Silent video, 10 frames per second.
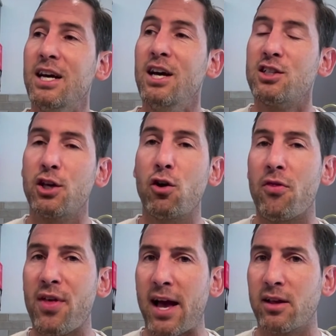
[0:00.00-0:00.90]
So you got
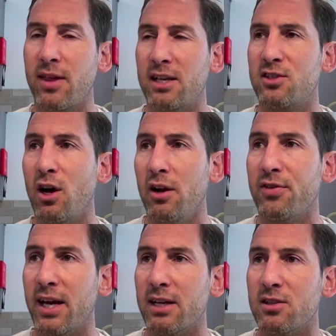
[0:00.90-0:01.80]
that style of
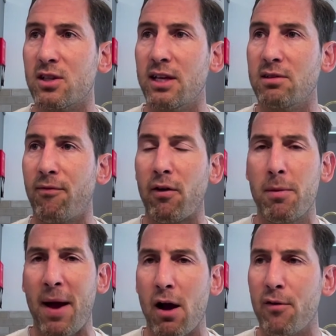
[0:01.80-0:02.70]
things. Very
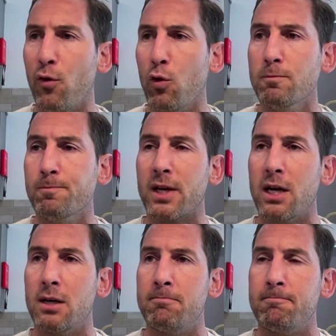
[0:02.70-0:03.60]
powerful.
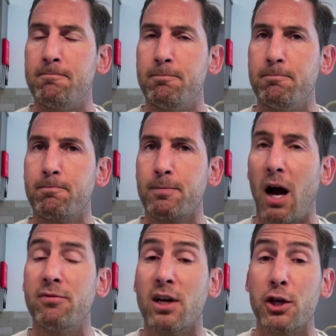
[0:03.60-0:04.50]

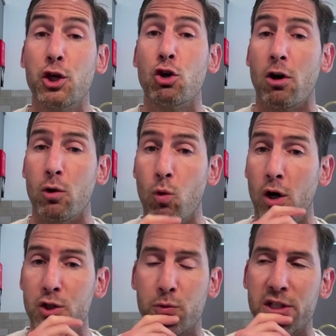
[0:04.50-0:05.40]
I've done a Euro
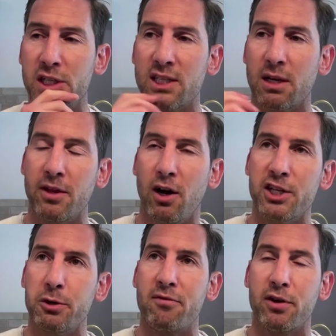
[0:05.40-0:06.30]
watch, which is something that I
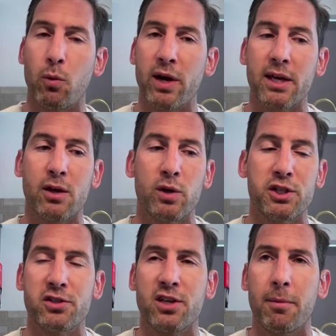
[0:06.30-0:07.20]
do every week,
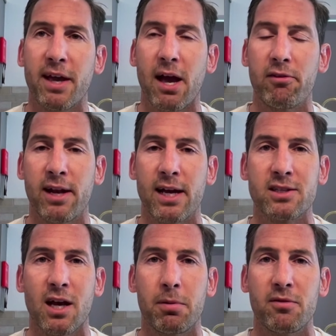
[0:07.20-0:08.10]
which is coming out in the next
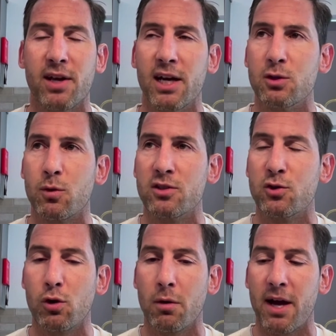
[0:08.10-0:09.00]
couple of days where I
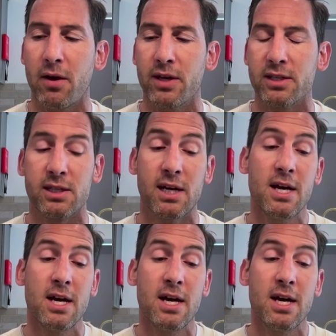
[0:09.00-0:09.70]
talk about this.